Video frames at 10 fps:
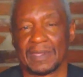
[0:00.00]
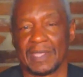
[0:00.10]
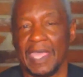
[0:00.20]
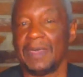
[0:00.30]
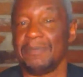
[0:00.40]

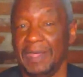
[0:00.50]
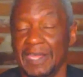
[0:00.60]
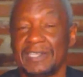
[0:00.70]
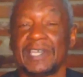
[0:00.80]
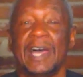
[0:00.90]
And many
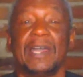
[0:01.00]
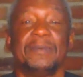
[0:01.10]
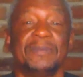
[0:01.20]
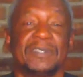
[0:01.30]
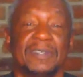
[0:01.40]

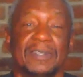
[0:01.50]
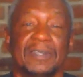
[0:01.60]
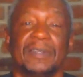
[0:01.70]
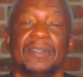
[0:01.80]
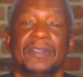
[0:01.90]
times
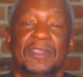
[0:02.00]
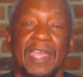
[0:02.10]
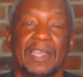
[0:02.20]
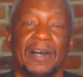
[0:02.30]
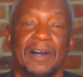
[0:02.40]

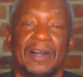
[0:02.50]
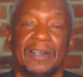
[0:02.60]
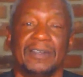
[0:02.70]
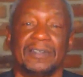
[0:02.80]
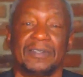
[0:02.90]
they
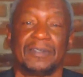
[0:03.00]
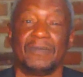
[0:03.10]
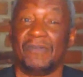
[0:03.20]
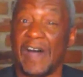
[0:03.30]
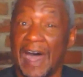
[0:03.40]
are
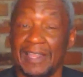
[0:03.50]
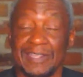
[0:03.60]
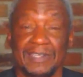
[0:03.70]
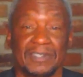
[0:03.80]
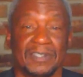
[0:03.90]

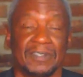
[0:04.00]
violent,